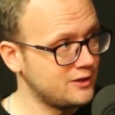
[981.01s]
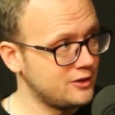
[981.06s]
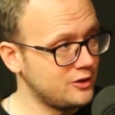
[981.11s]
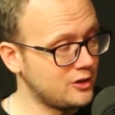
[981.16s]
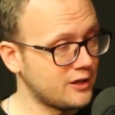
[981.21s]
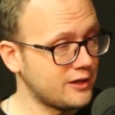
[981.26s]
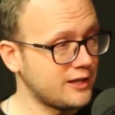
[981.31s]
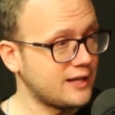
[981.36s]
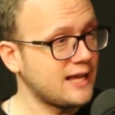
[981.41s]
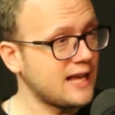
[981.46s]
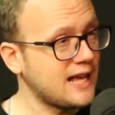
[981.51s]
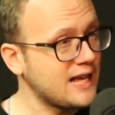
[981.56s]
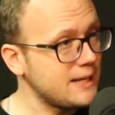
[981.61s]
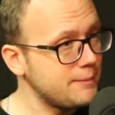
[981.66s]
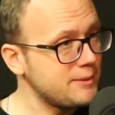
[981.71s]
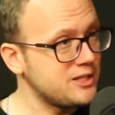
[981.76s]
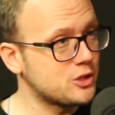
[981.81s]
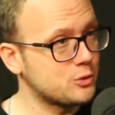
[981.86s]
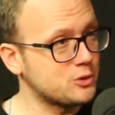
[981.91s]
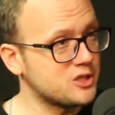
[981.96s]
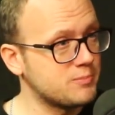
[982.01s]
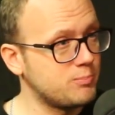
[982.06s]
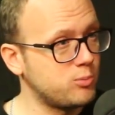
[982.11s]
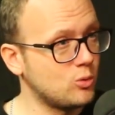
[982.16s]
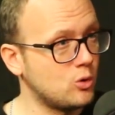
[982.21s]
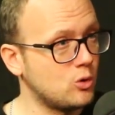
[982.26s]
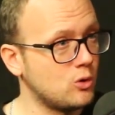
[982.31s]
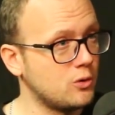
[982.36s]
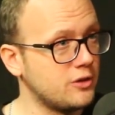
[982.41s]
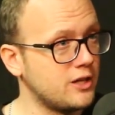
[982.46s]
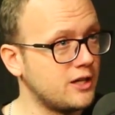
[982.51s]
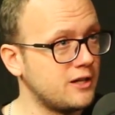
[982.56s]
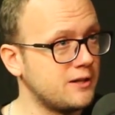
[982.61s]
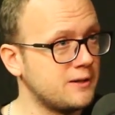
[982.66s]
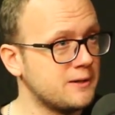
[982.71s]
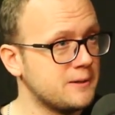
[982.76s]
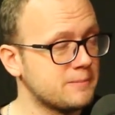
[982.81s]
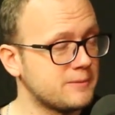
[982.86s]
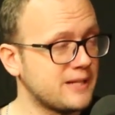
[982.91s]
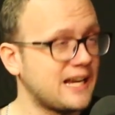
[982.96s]
You know, they came into a sport
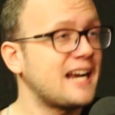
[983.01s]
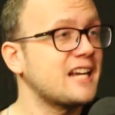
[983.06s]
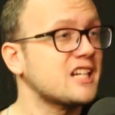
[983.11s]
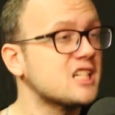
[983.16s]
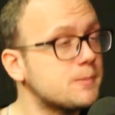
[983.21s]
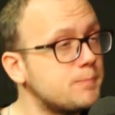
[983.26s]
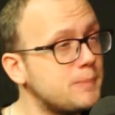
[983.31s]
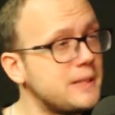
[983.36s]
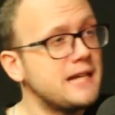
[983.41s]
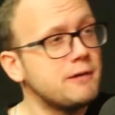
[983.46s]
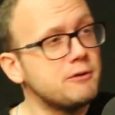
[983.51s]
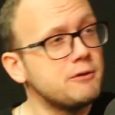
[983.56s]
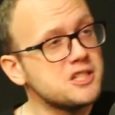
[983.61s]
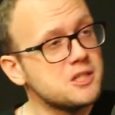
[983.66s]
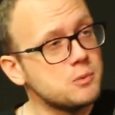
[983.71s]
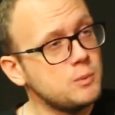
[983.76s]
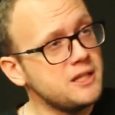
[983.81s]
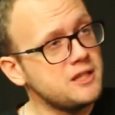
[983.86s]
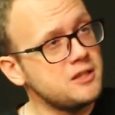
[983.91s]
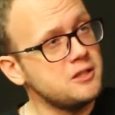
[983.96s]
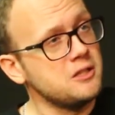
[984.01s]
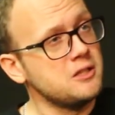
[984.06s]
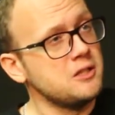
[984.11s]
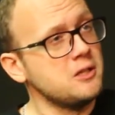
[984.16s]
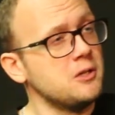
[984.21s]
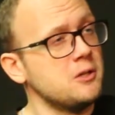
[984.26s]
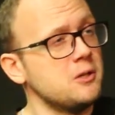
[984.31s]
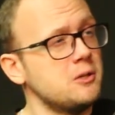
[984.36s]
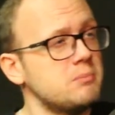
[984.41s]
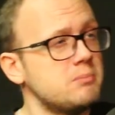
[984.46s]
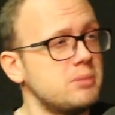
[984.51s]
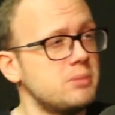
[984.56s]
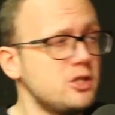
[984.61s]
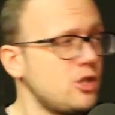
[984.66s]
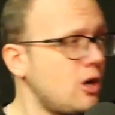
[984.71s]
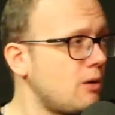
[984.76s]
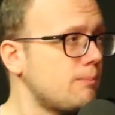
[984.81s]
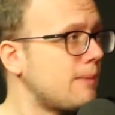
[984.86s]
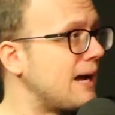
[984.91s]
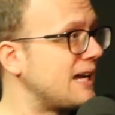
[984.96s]
that they had experience with, but
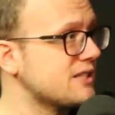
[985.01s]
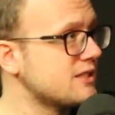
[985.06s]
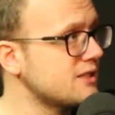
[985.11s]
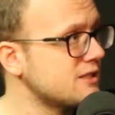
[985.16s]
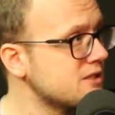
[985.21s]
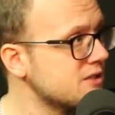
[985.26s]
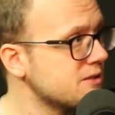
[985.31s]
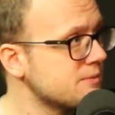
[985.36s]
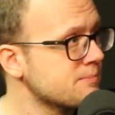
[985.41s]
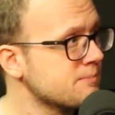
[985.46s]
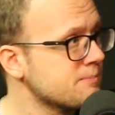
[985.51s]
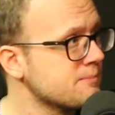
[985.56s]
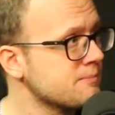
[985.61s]
not masses.